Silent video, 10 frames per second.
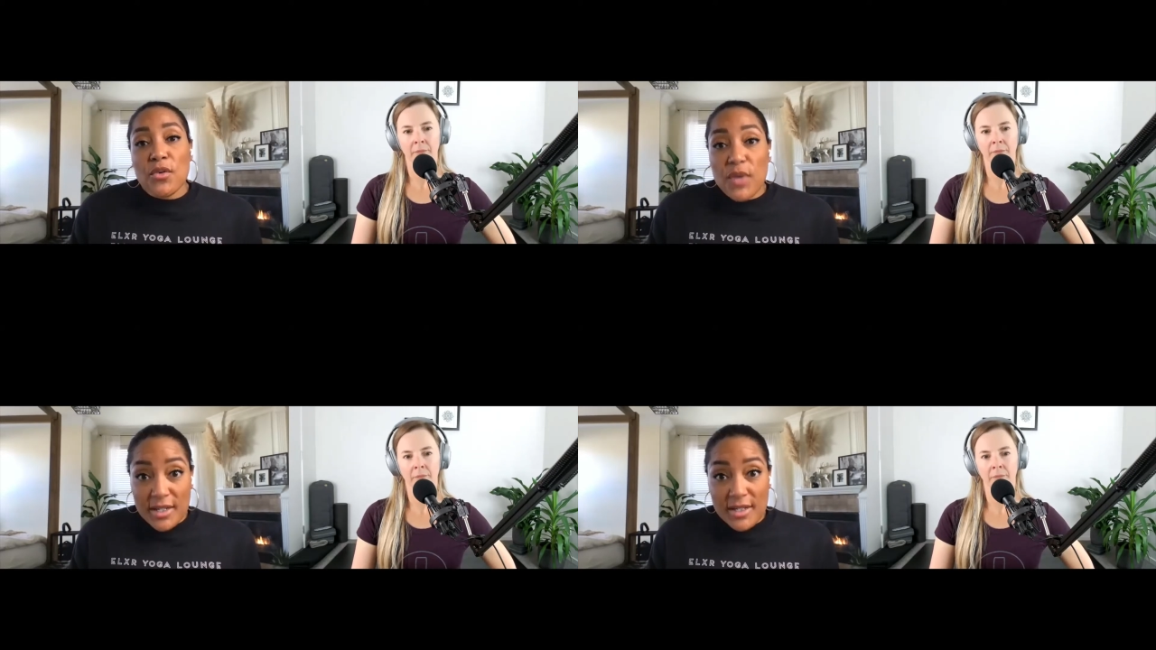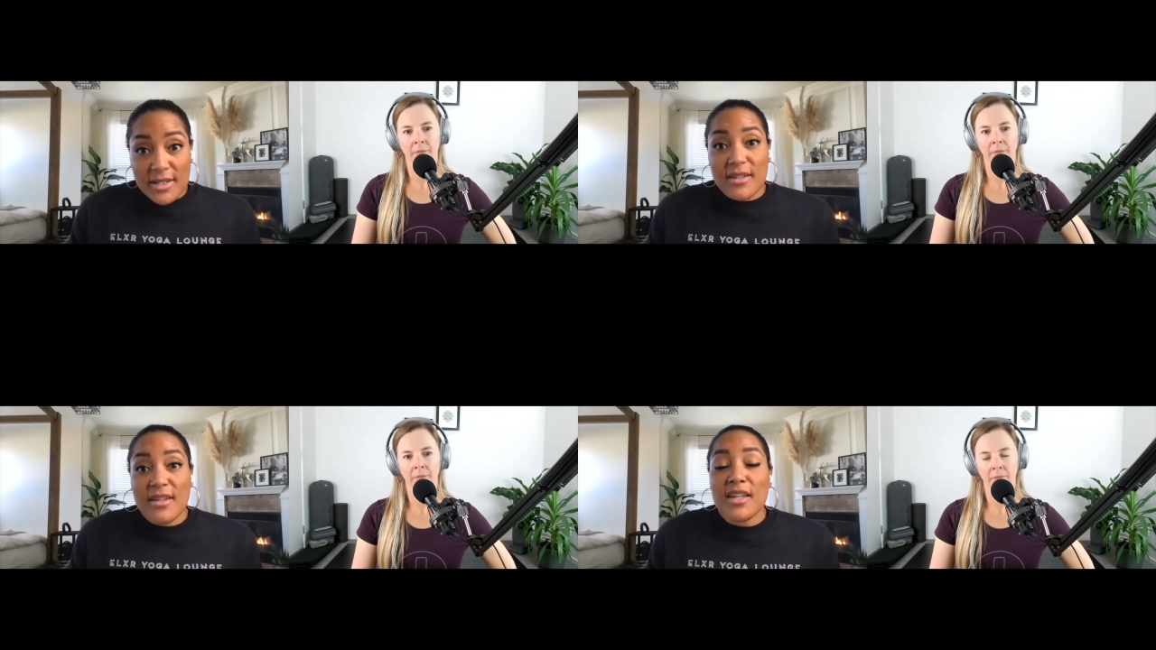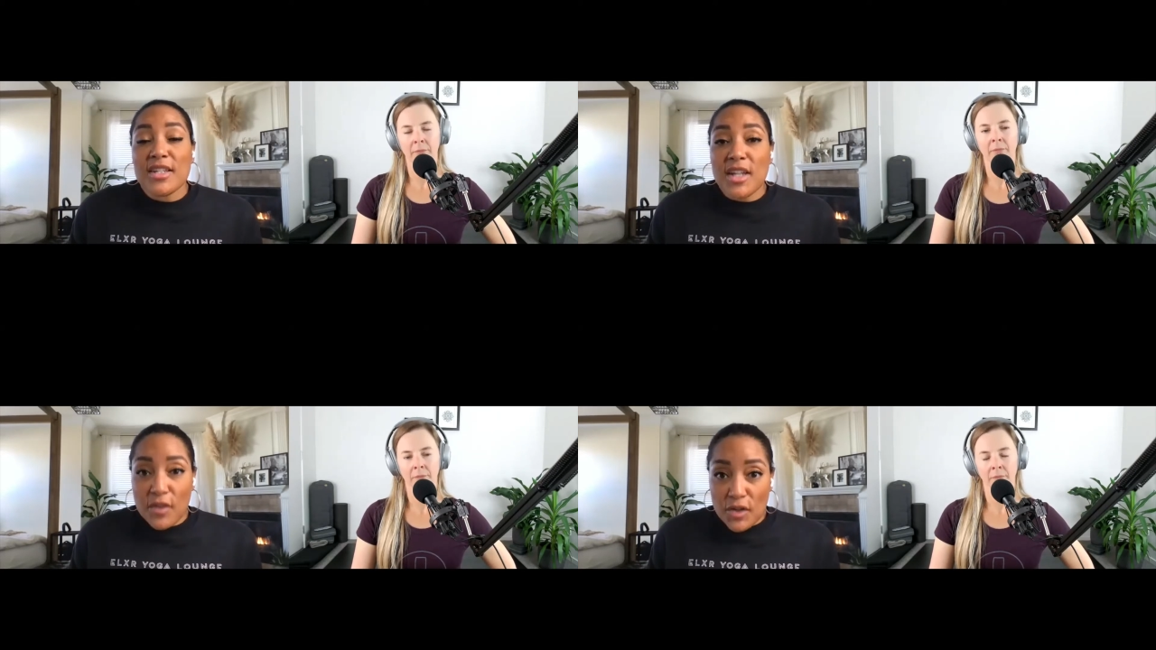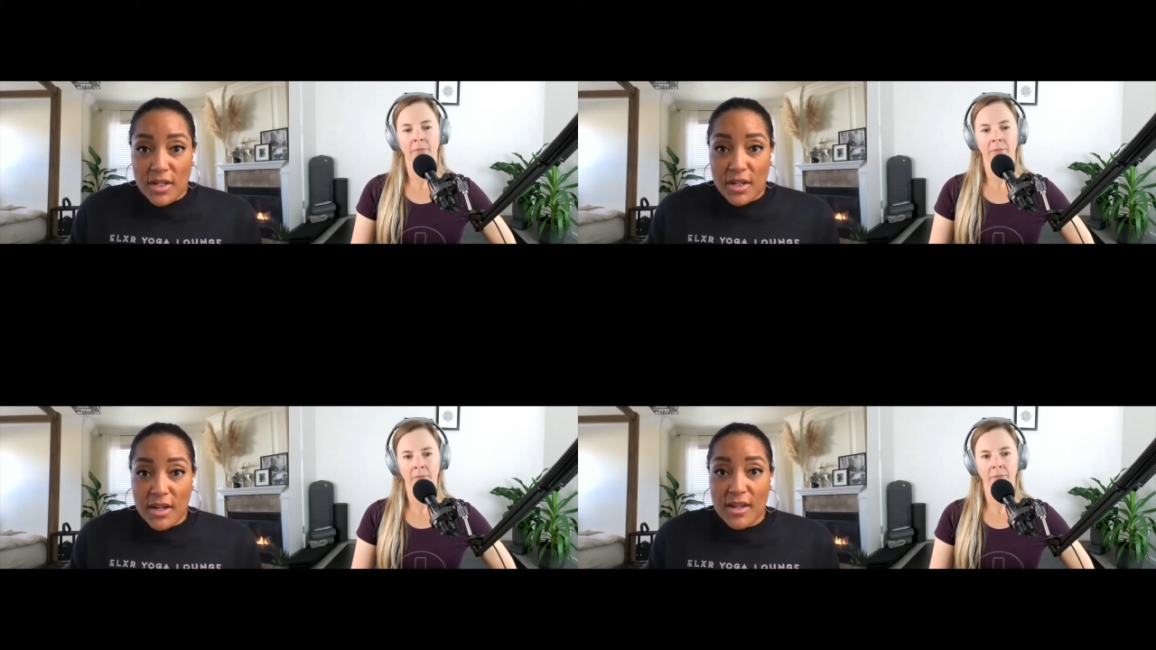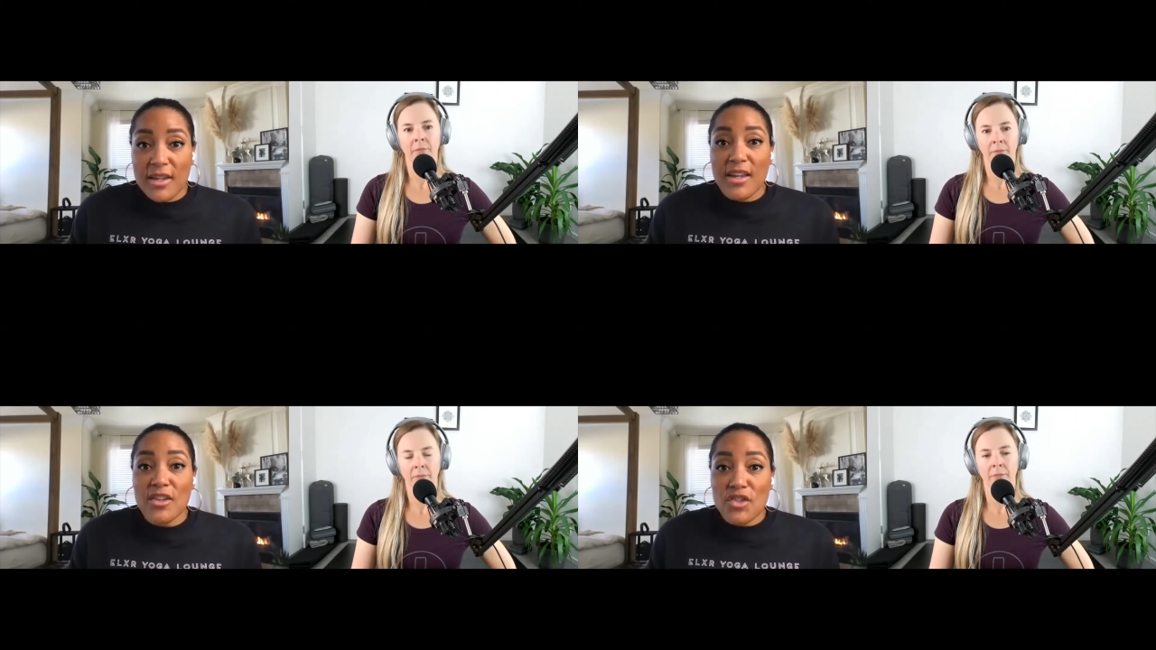Speaker 1: race and diversity
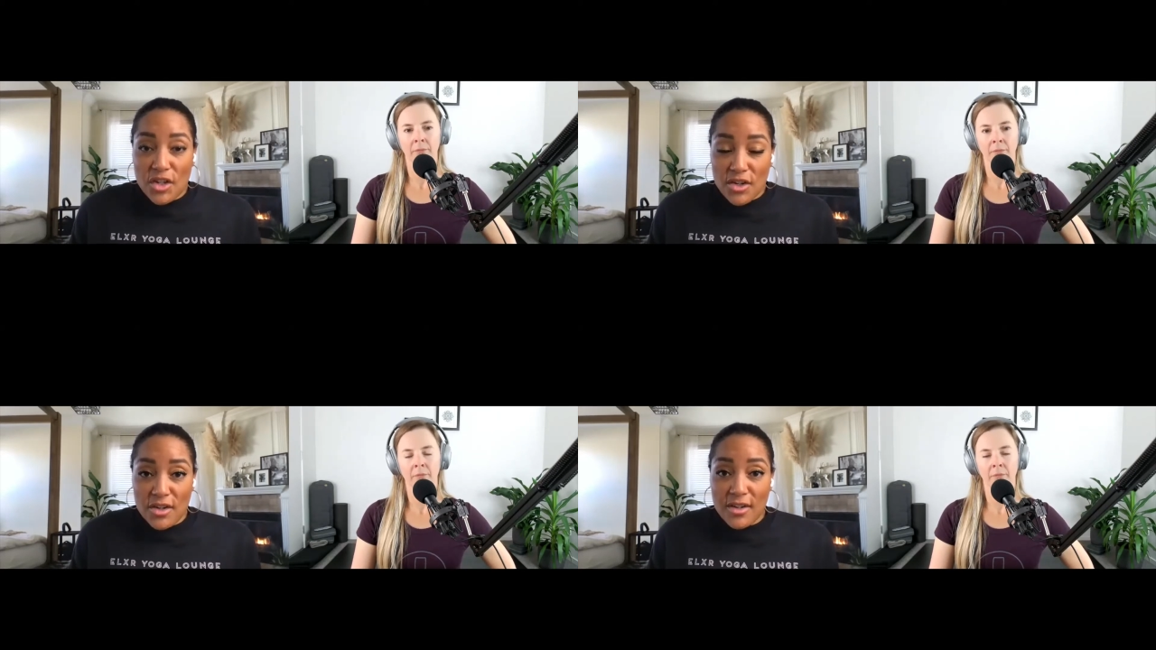and gender